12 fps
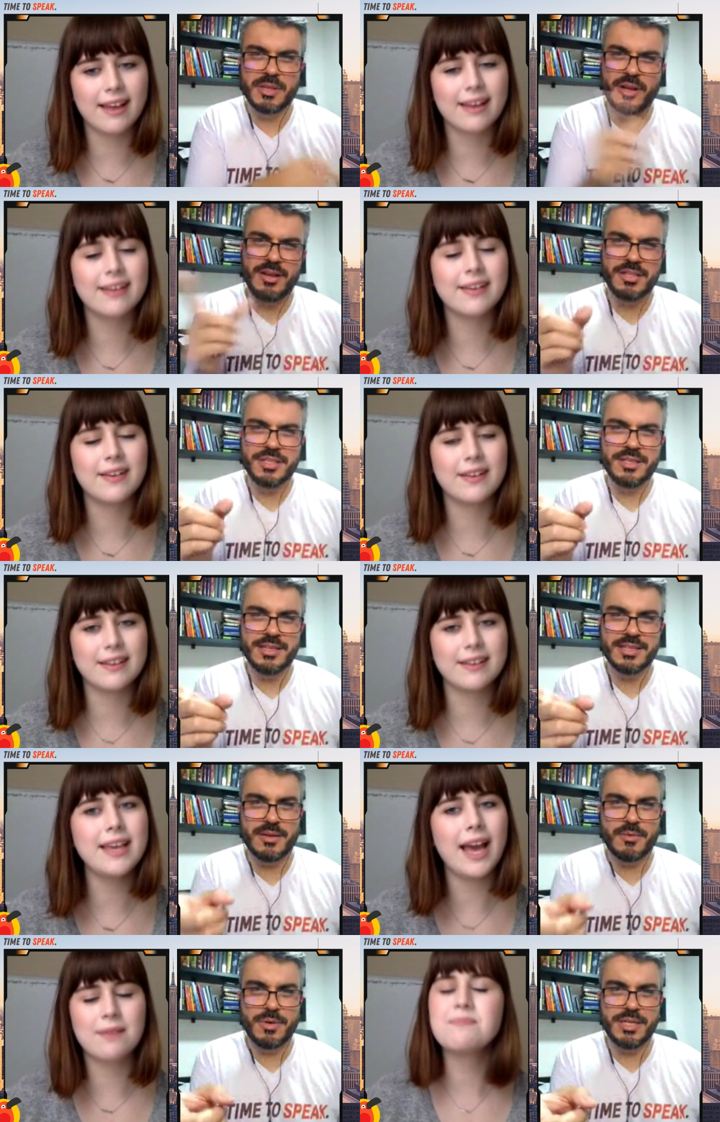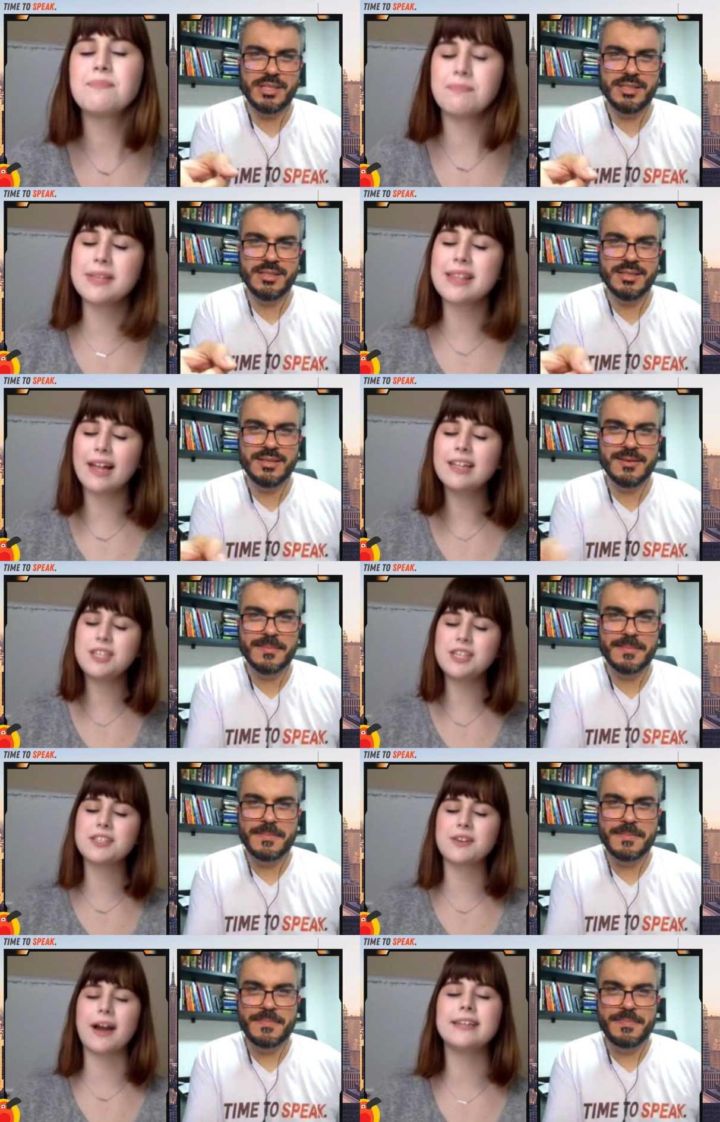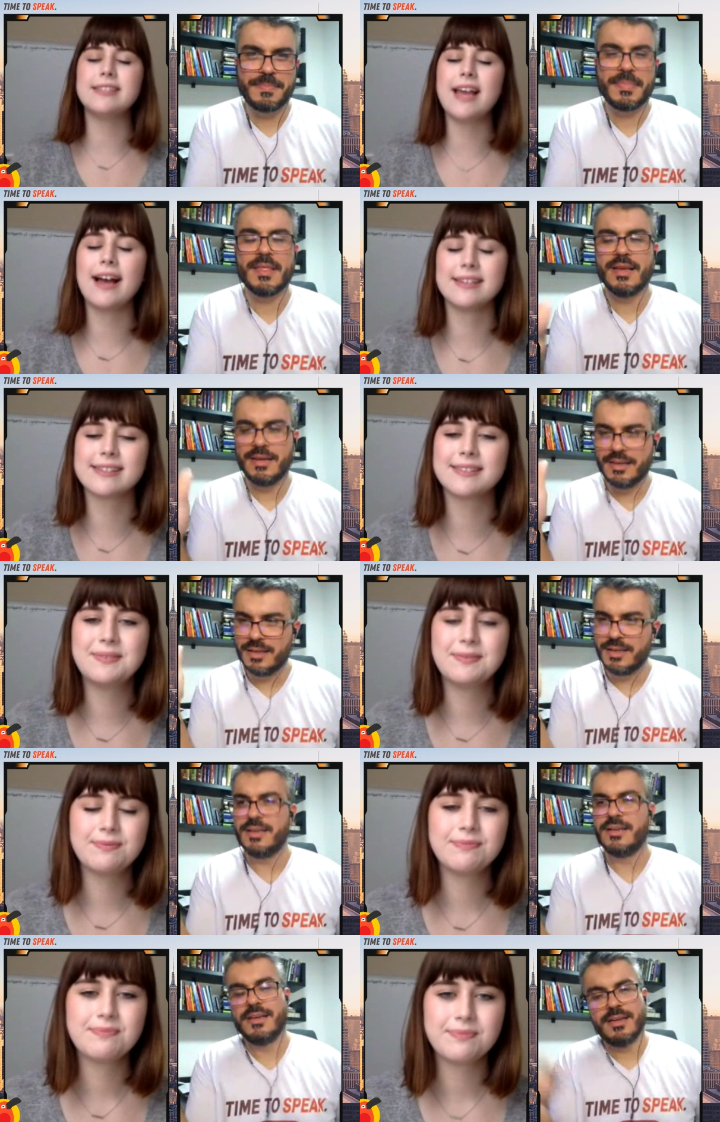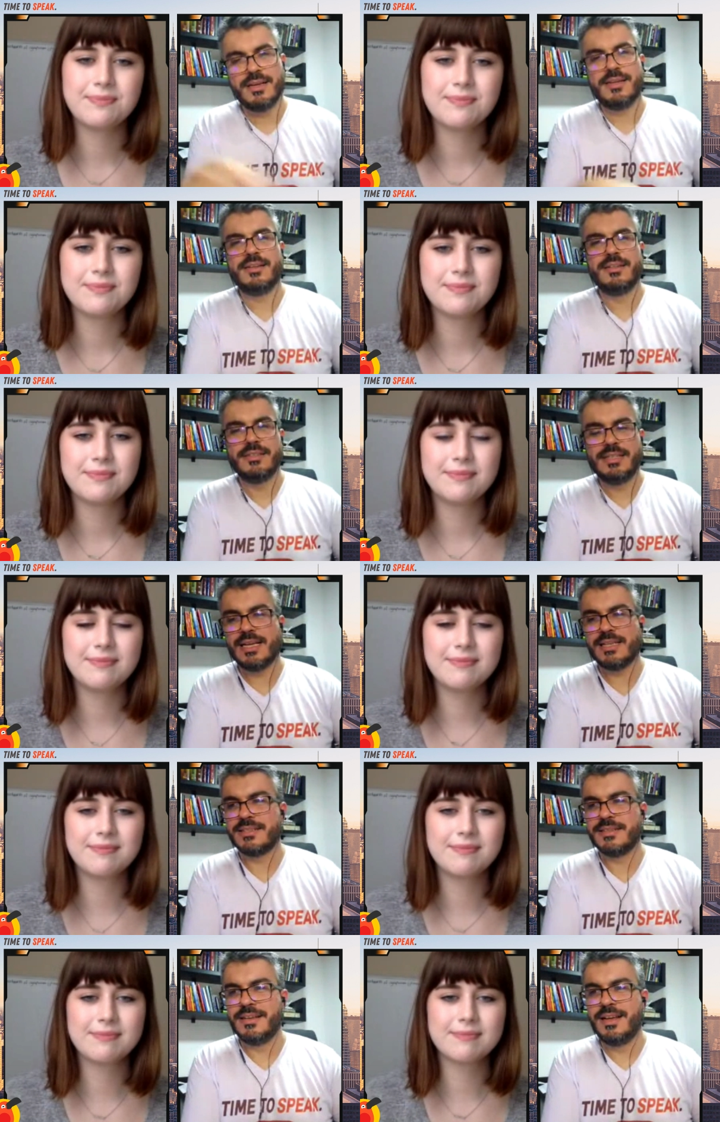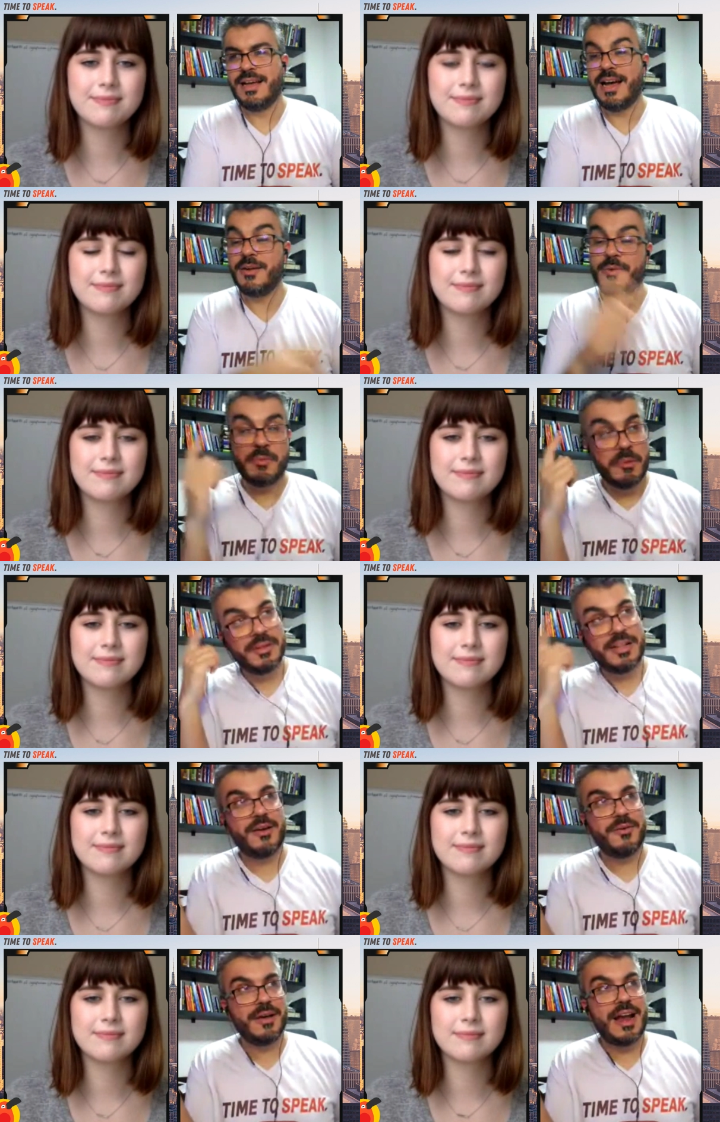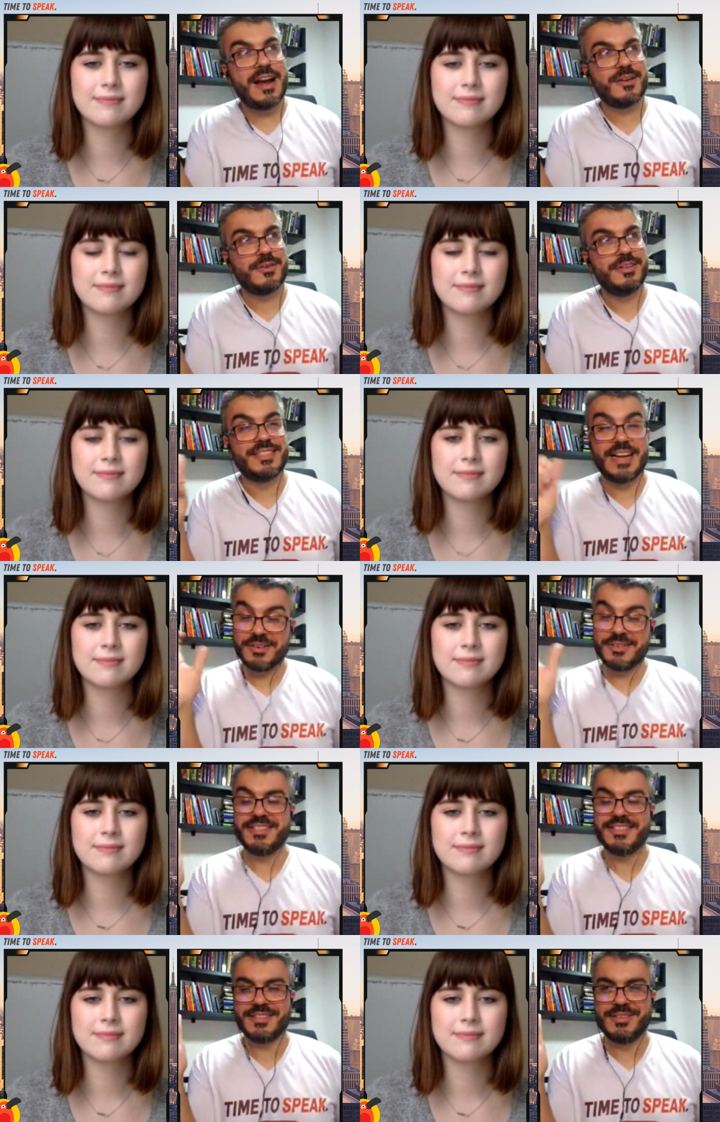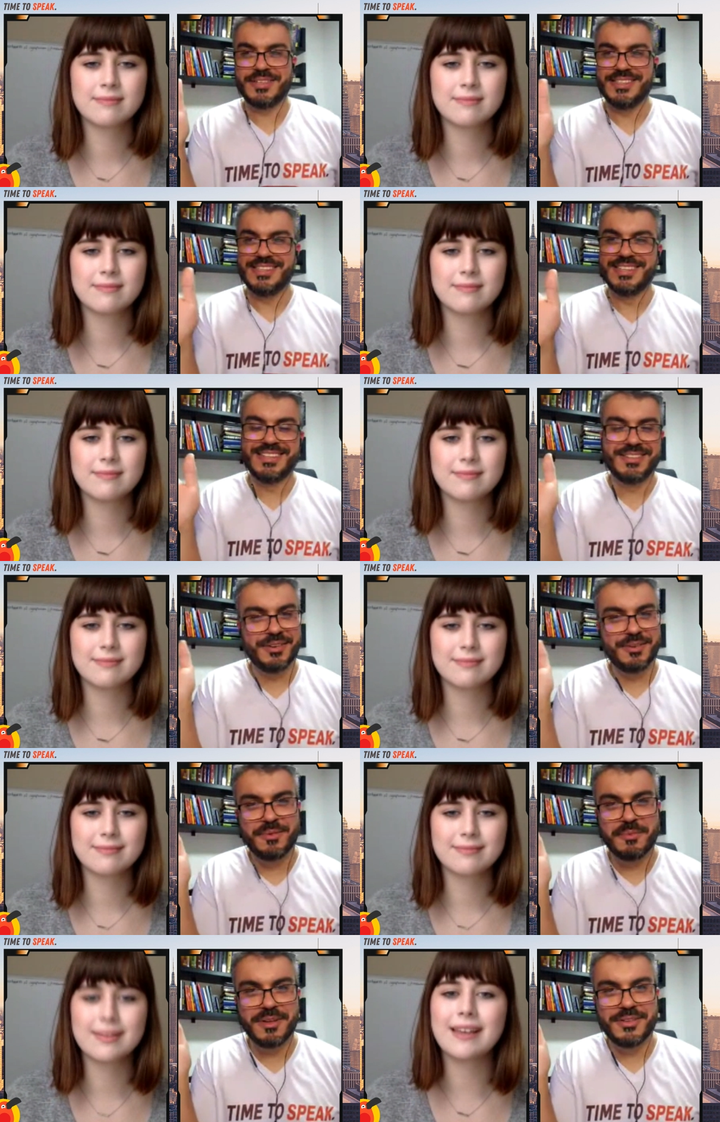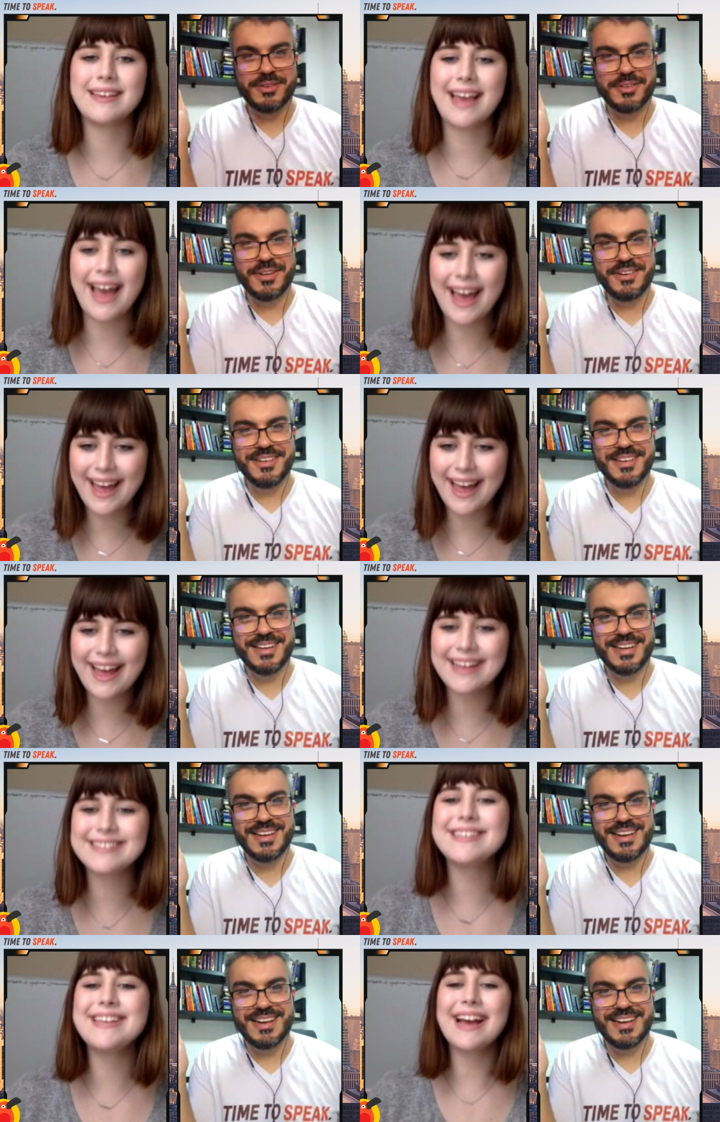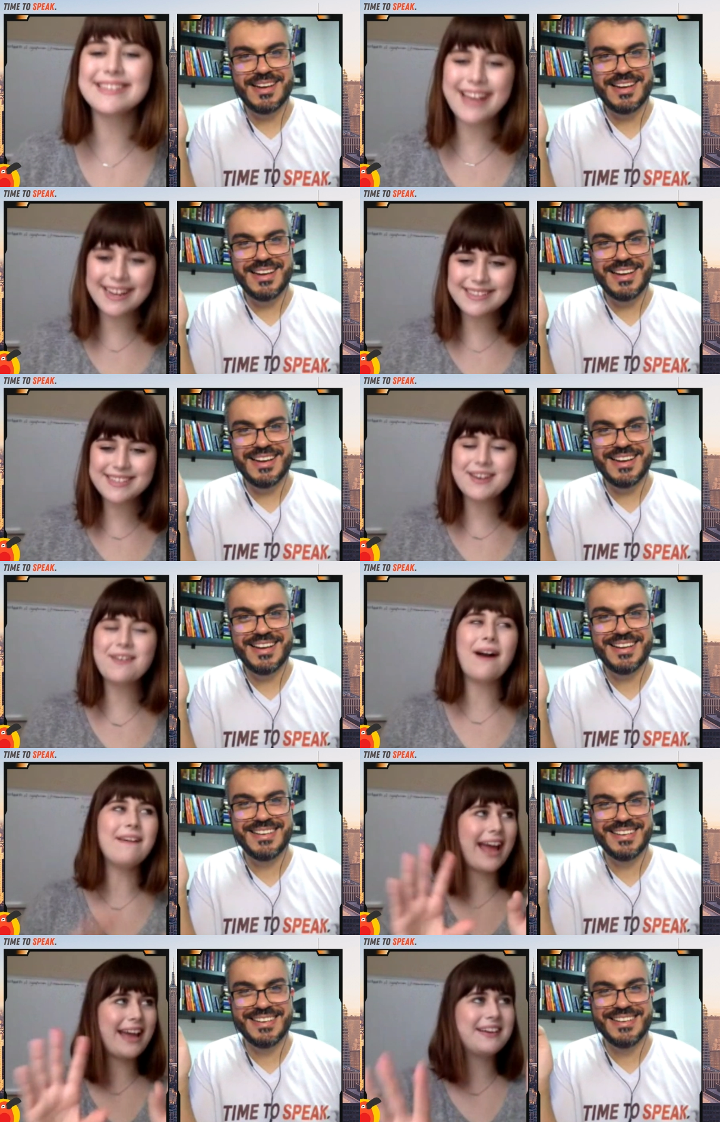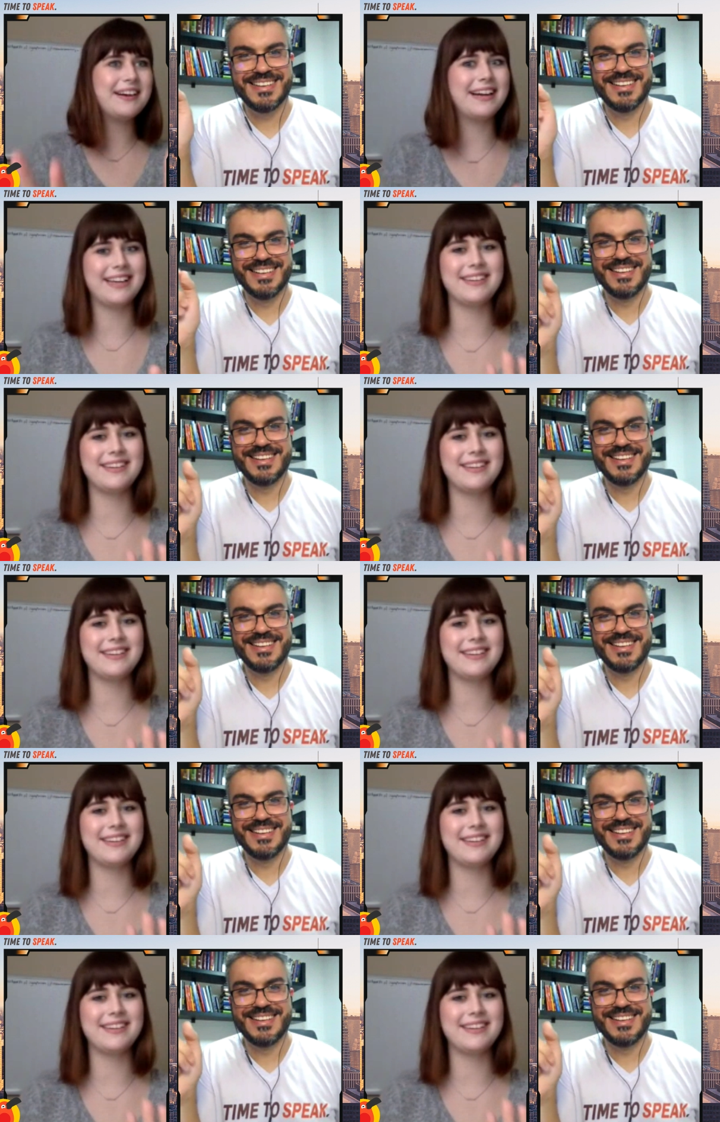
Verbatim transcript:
Speaker 1: mythology is yeah. a word.
Speaker 2: Mythology is correct. Yes.
Speaker 1: Yes, I remember now. Hercules, Hercules is good. Do you, do you
Speaker 2: know? Yes, yes, I do. Okay, good,